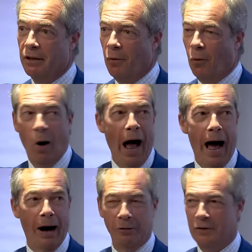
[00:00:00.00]
And I thought,
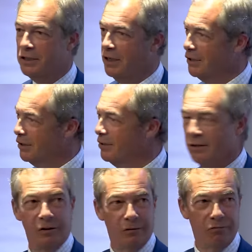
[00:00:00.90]
wow, this is
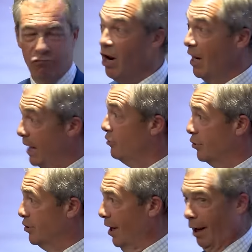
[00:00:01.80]
really
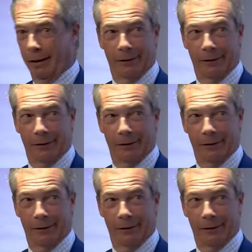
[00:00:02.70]
interesting.